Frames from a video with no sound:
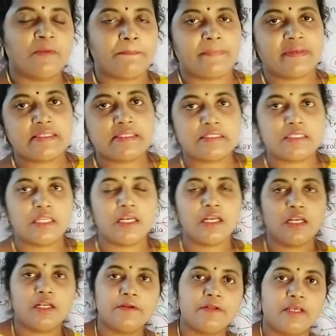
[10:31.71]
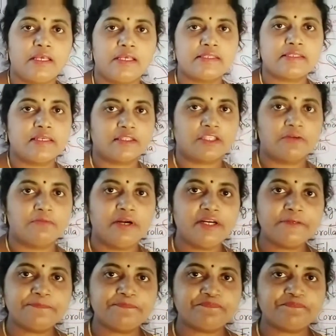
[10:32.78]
Pistil is nothing but